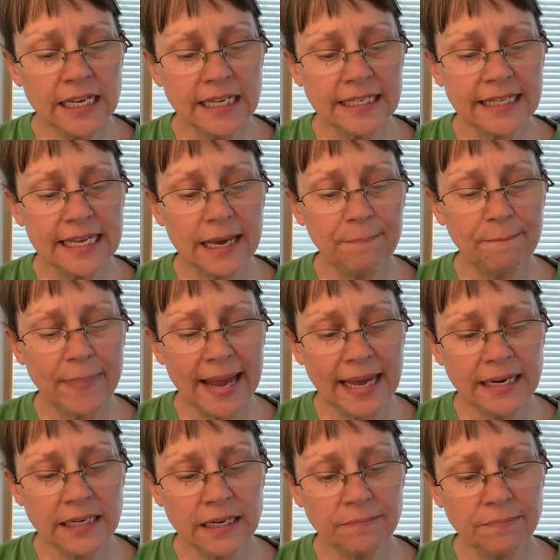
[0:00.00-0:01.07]
is the
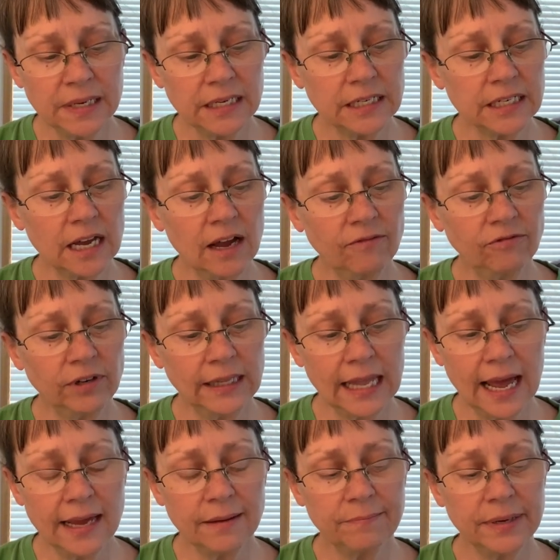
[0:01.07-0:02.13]
abandonment of
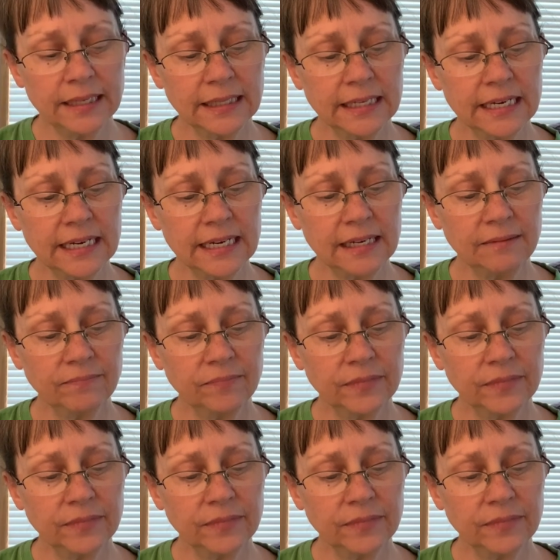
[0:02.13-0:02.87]
reliability.